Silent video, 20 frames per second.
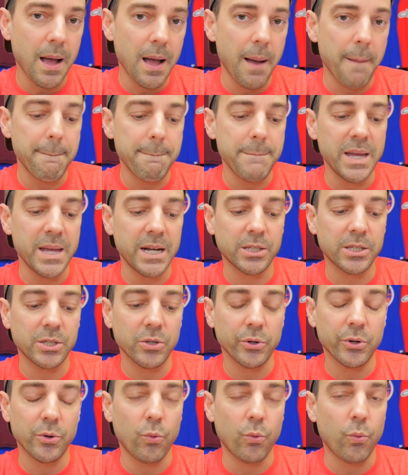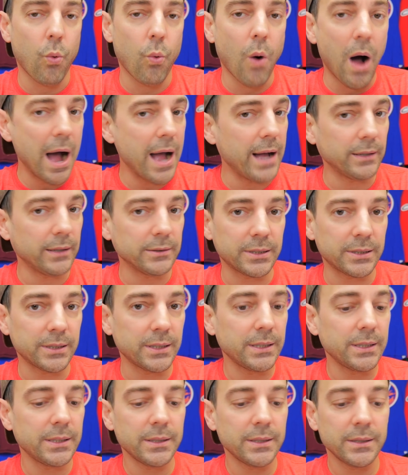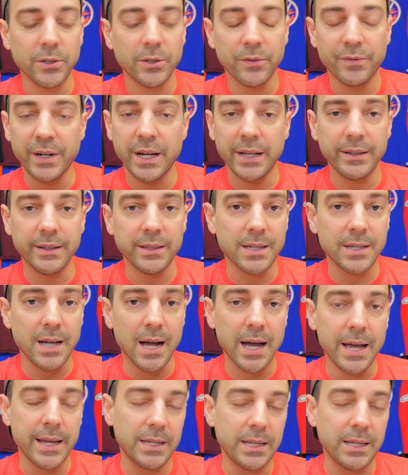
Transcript: uh, Minnesota Wild. Don't forget this guy.